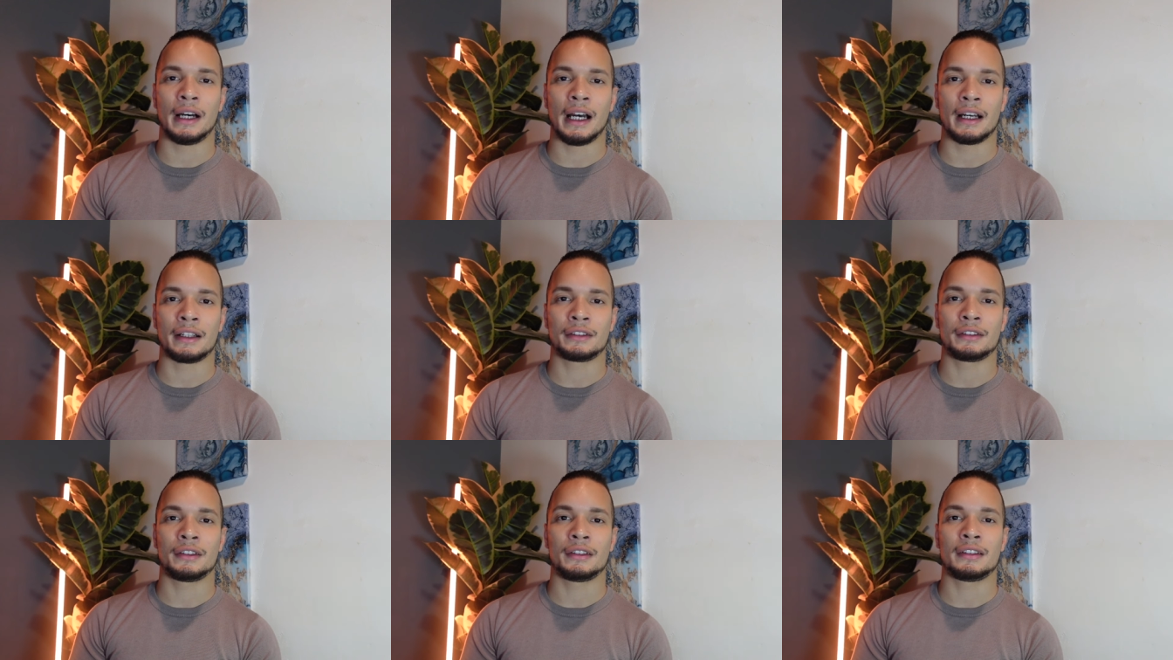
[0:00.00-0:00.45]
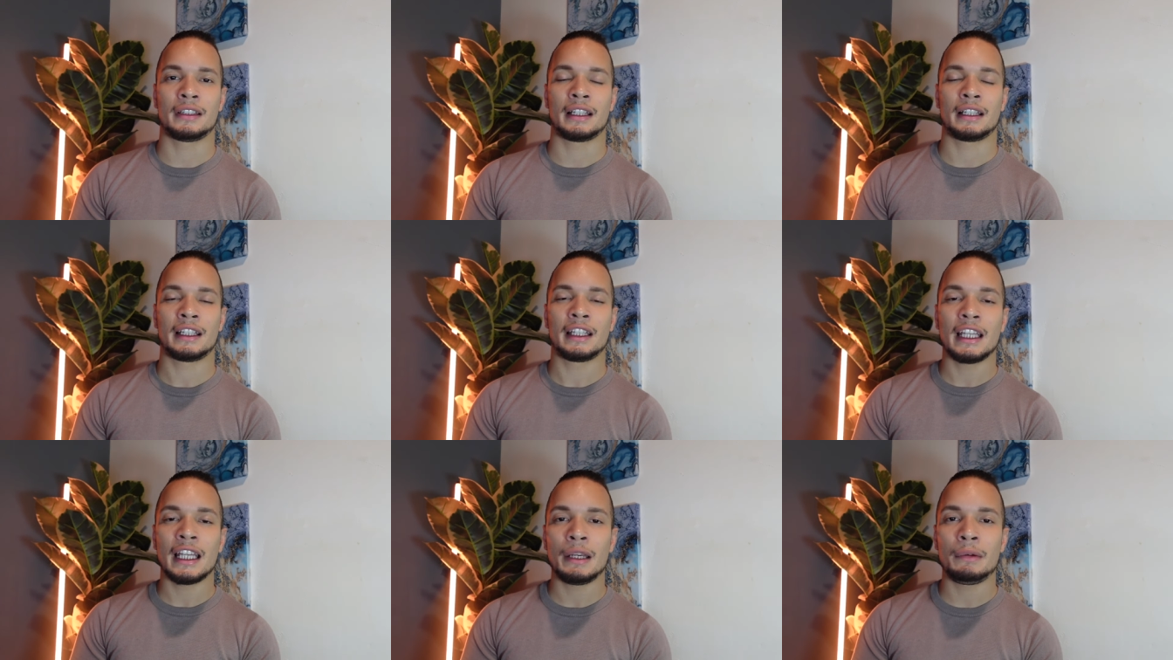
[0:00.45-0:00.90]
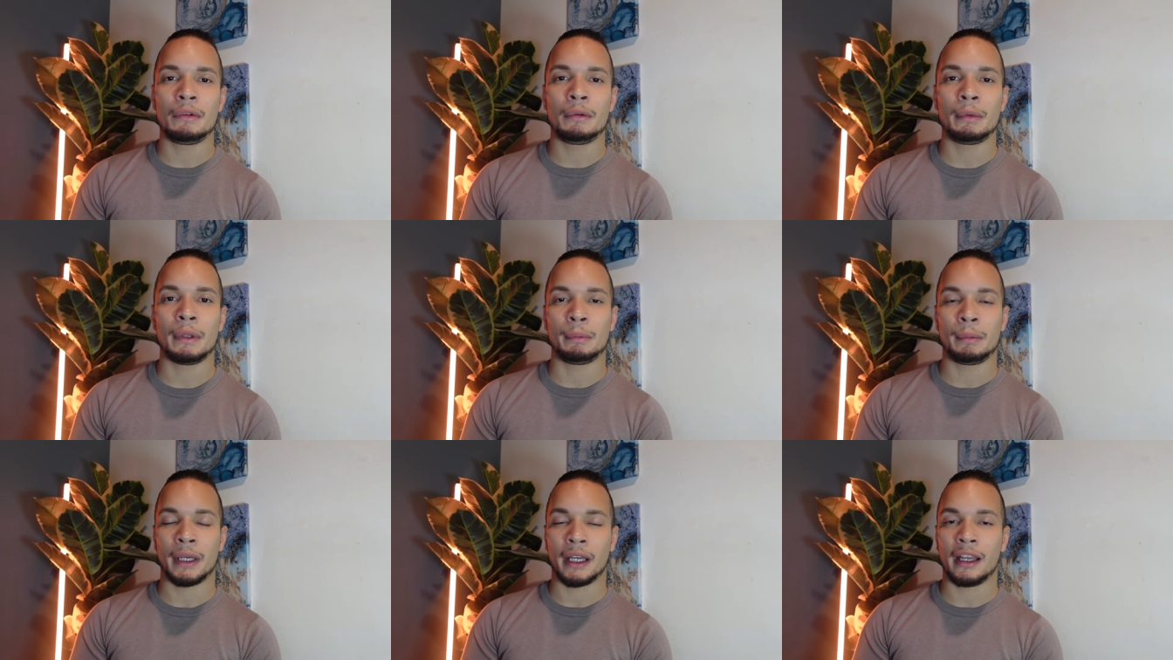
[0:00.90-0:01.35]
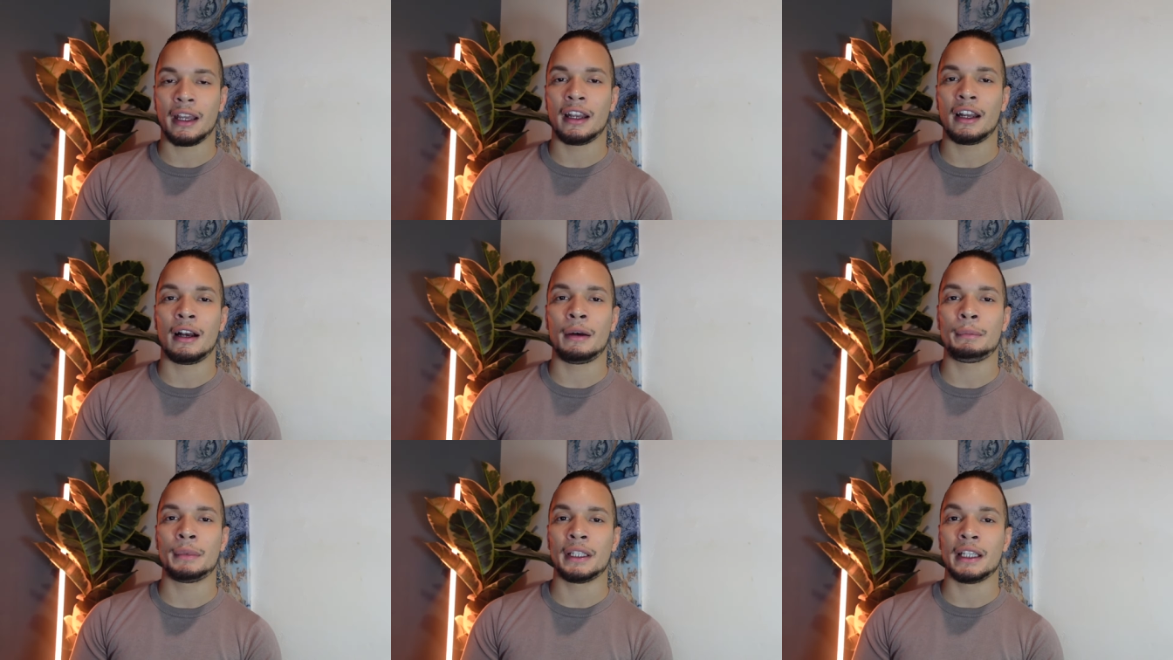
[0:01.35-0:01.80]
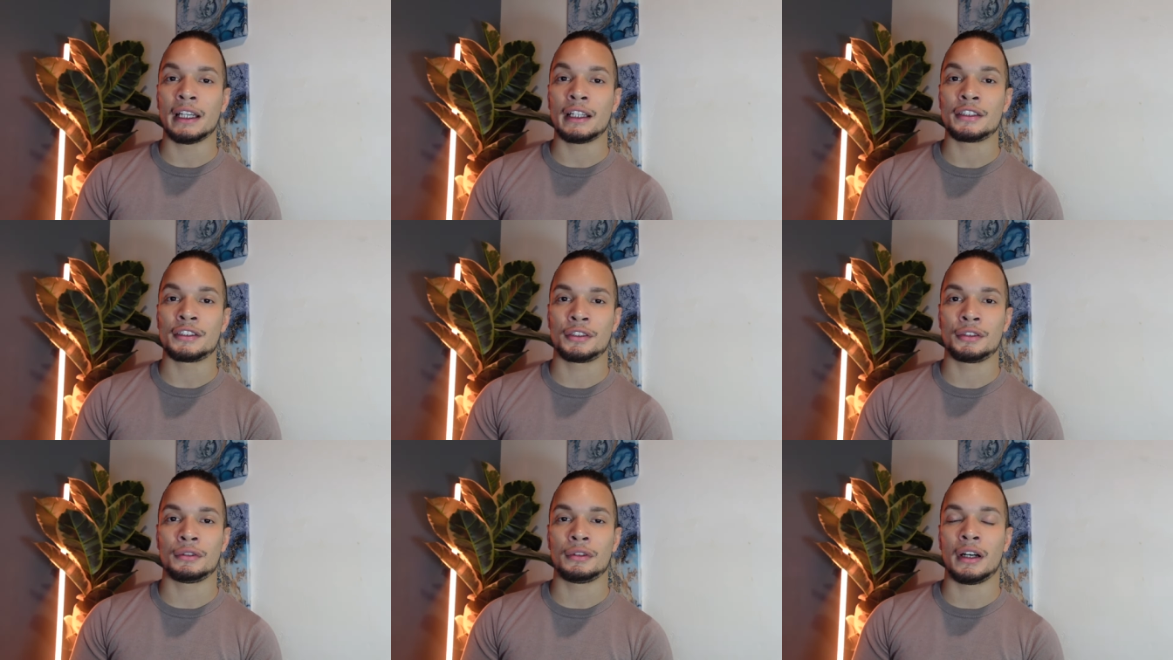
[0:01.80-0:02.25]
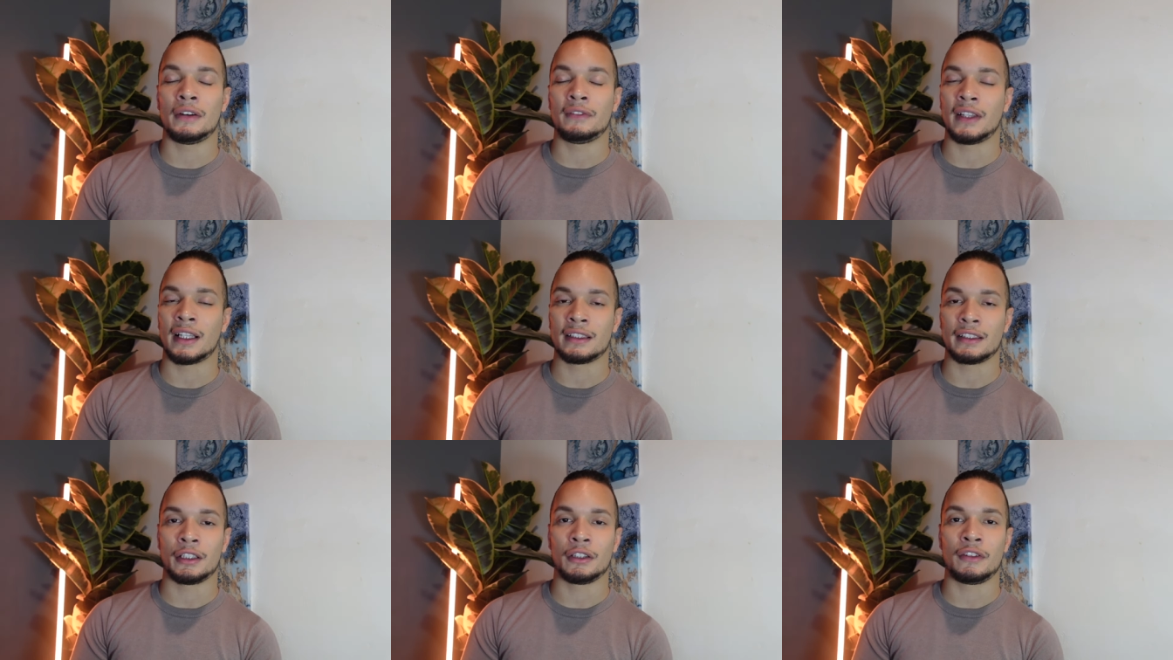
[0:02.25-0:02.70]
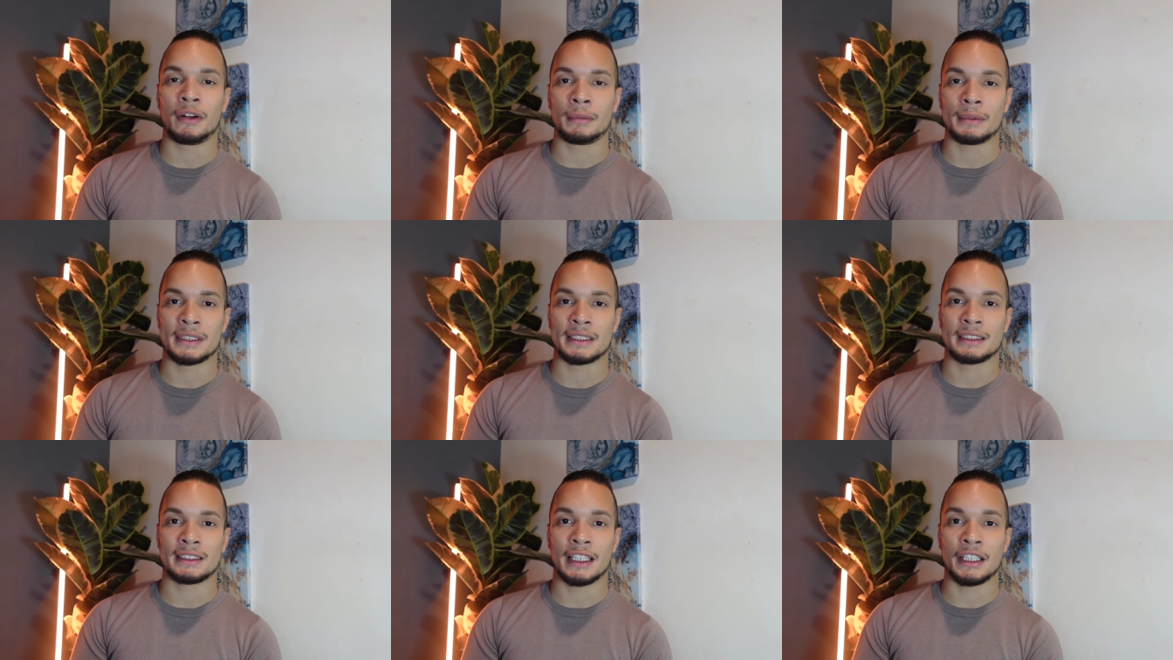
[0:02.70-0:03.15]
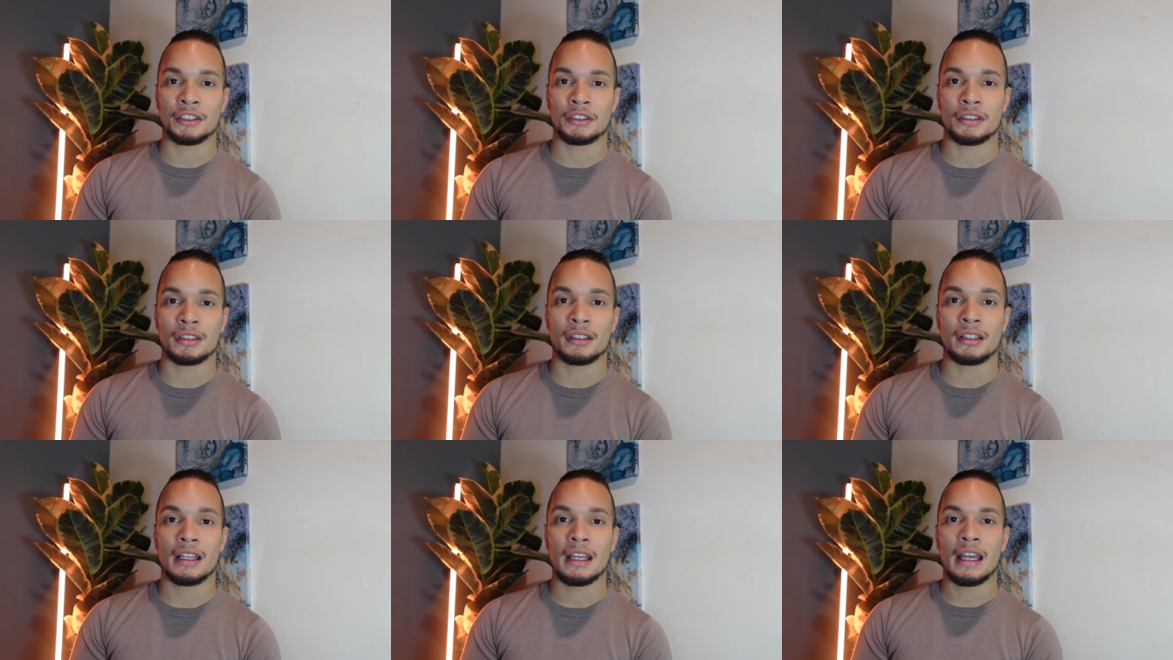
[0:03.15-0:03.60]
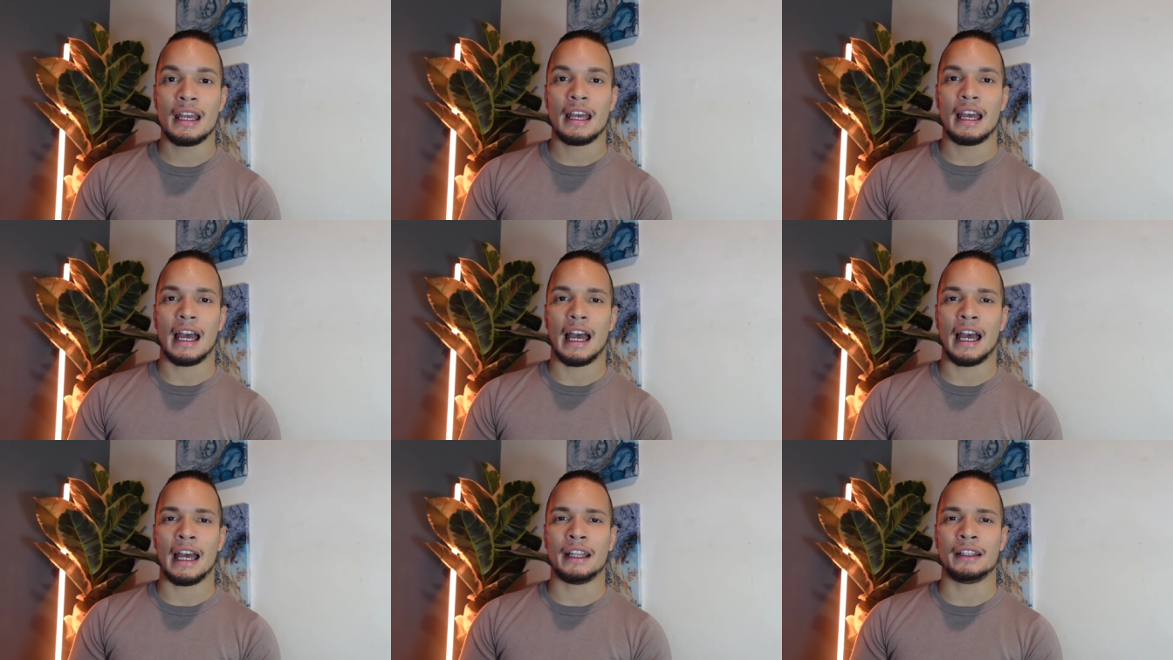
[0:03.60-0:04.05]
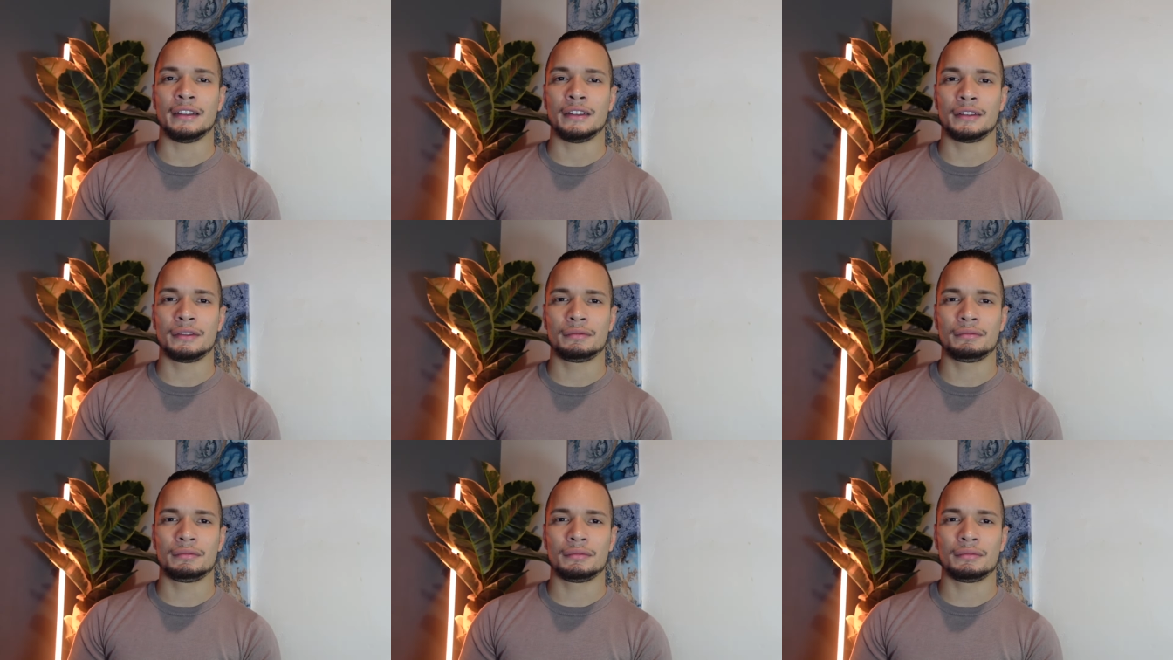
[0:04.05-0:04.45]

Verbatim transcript: actor, that he would be picking up the issue of Latino representation and